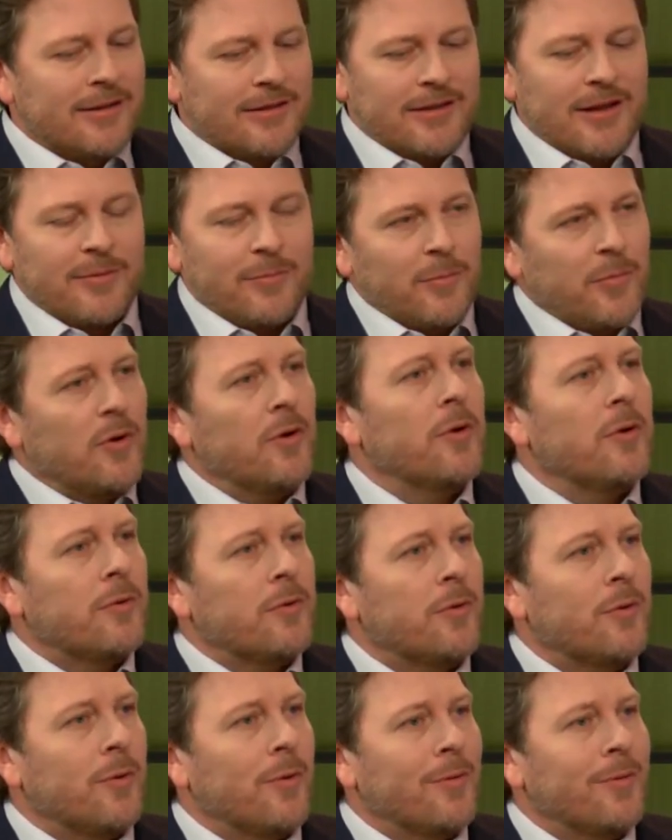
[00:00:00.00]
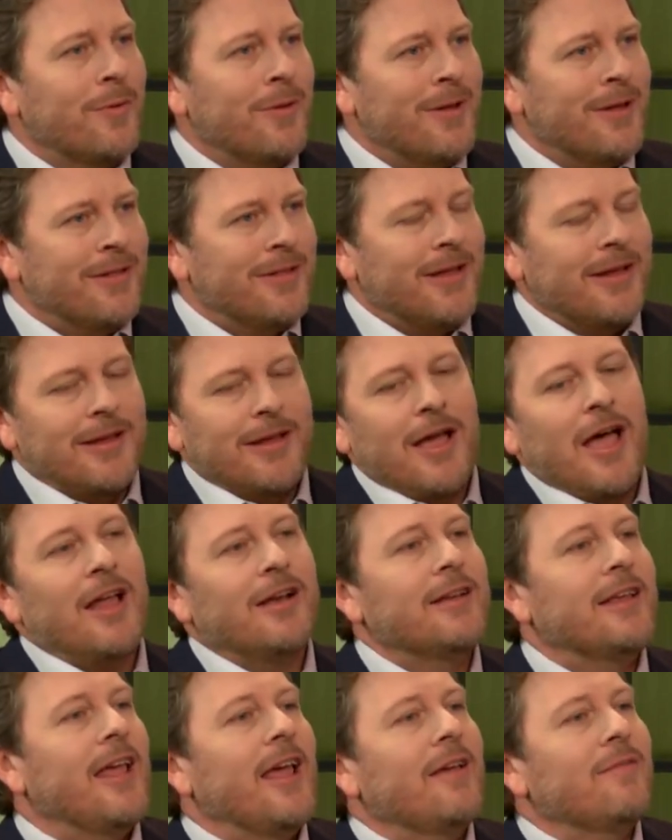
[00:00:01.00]
that miracle that
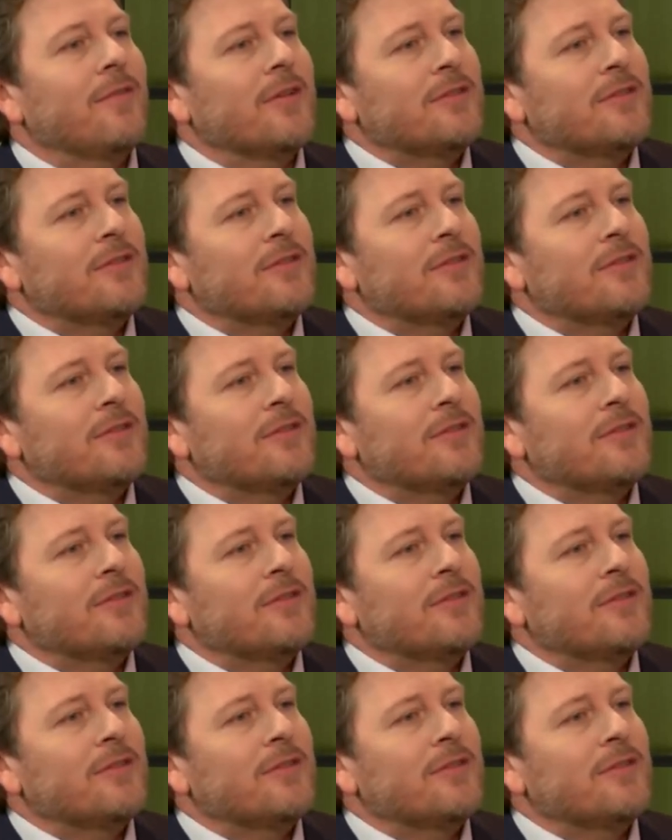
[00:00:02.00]
God gave